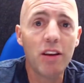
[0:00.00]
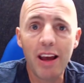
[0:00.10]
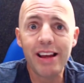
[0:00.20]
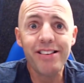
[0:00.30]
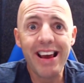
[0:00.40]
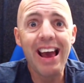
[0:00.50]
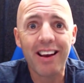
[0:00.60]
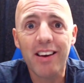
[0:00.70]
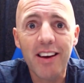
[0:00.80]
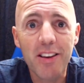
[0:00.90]
In
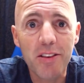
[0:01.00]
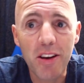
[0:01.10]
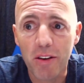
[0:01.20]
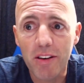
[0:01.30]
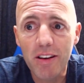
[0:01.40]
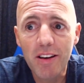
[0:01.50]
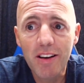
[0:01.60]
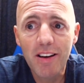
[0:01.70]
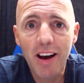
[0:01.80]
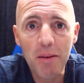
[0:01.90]
tech,
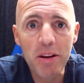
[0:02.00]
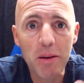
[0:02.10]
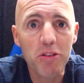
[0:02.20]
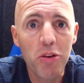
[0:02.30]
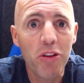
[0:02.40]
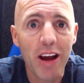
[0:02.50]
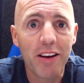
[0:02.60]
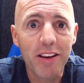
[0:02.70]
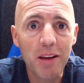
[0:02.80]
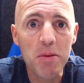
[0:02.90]
how many companies do you know
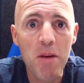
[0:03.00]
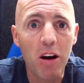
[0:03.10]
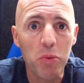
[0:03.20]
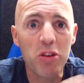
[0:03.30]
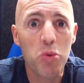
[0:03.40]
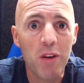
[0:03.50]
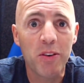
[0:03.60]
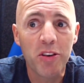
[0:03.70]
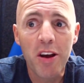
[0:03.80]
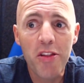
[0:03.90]
that? Come to market within 12
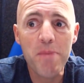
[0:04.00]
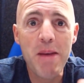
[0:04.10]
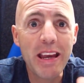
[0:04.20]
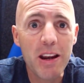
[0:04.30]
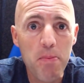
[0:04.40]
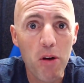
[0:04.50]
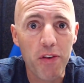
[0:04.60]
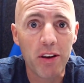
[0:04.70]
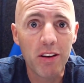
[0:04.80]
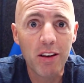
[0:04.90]
months, they're making a
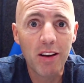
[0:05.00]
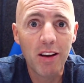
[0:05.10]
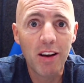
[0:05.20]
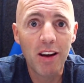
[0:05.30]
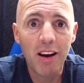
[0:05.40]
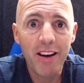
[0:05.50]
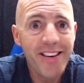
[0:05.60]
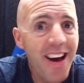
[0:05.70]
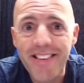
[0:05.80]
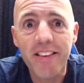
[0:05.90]
profit.
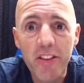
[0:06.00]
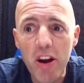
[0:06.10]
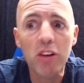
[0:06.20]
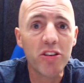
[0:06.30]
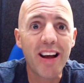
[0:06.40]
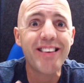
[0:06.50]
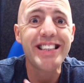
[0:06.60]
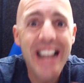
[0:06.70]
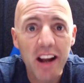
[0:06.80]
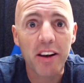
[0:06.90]
None. The answer to that is
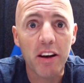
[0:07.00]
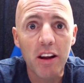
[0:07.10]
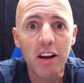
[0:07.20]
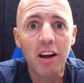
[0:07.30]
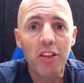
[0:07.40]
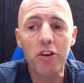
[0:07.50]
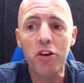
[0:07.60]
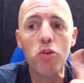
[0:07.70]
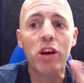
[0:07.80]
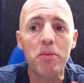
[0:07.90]
none. There are
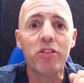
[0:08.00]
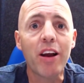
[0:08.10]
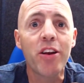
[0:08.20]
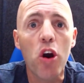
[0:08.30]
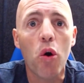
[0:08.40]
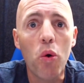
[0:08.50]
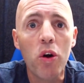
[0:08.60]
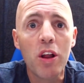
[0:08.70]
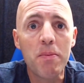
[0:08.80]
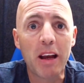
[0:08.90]
no companies I know
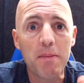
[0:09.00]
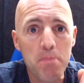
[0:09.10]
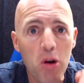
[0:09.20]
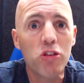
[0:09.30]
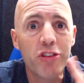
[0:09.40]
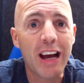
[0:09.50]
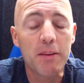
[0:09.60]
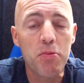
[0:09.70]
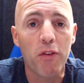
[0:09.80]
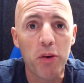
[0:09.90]
that make a post-tax
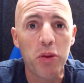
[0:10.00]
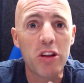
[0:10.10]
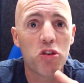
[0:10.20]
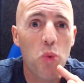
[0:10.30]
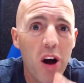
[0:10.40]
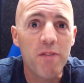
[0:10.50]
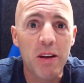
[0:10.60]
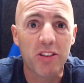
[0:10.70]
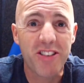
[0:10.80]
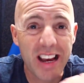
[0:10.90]
profit within 12
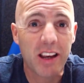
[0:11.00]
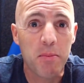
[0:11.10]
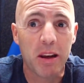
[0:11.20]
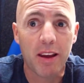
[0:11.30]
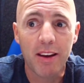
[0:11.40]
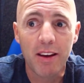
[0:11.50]
months, a tech company.